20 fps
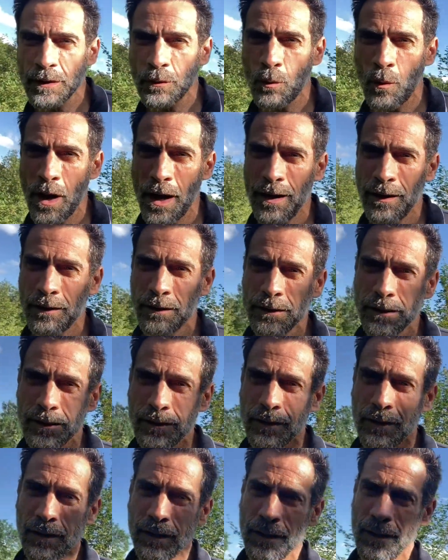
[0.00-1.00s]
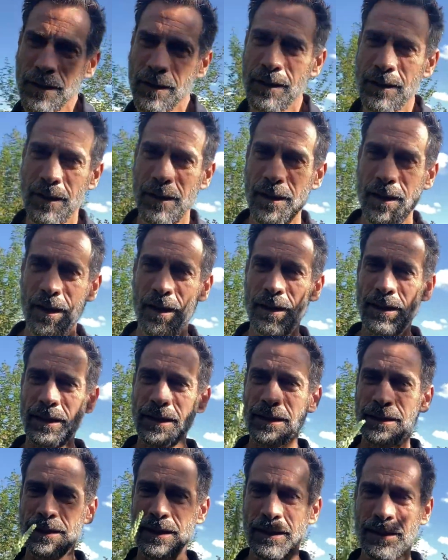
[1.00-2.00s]
wild and
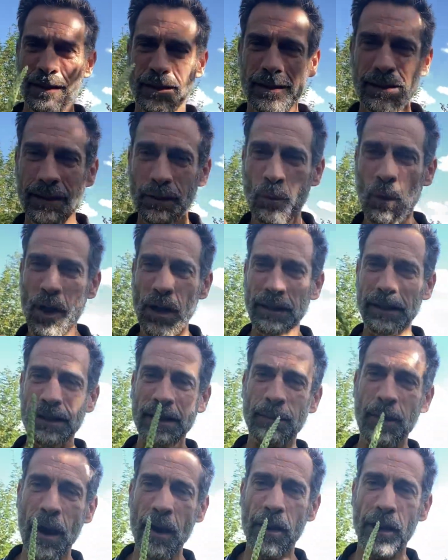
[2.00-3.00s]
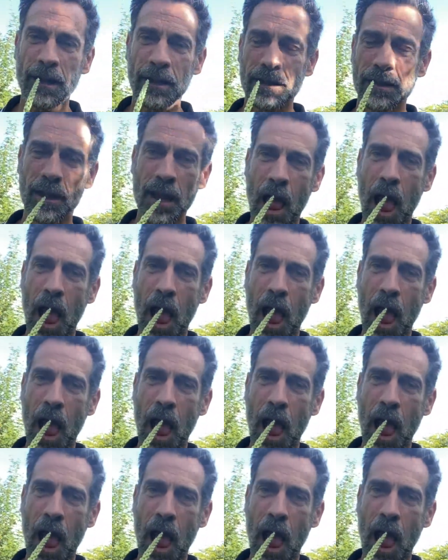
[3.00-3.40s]
eat it. This is a wild asparagus.